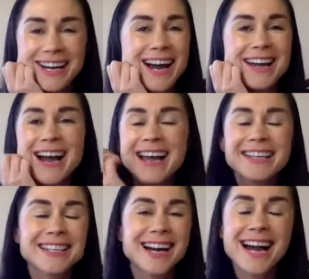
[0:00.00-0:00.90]
i
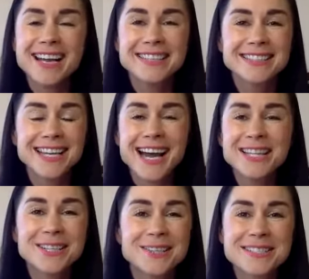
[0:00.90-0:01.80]
i i,
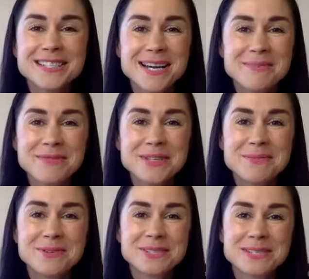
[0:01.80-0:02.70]
I learned some of the
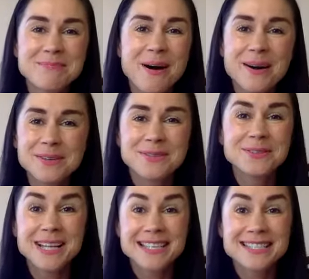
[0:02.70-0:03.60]
most
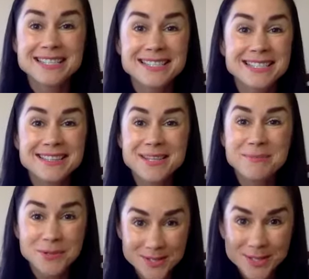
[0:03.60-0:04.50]
powerful lessons in the
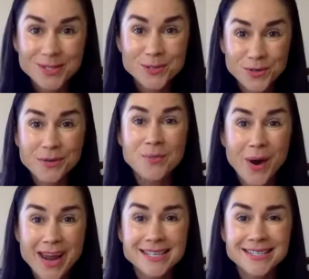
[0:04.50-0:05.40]
most extreme
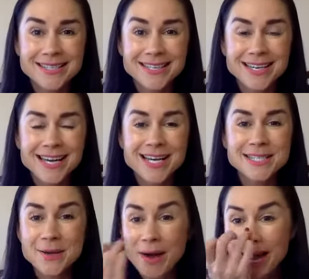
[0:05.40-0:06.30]
ways
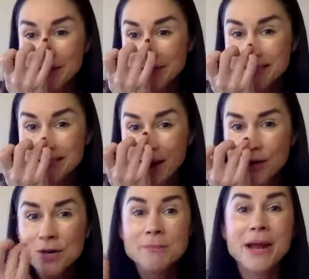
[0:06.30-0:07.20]
so i have a
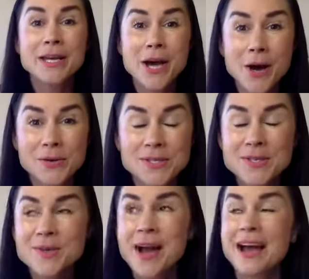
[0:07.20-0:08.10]
scar on my
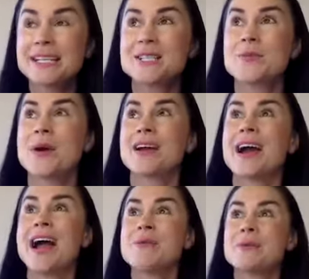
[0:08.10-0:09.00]
nose you guys
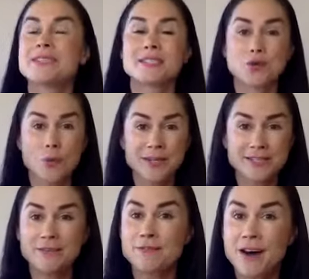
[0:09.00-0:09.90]
where i was
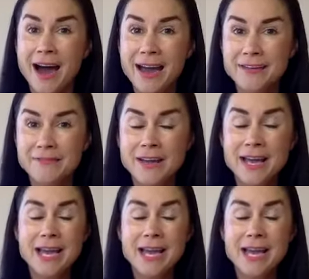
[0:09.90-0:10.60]
25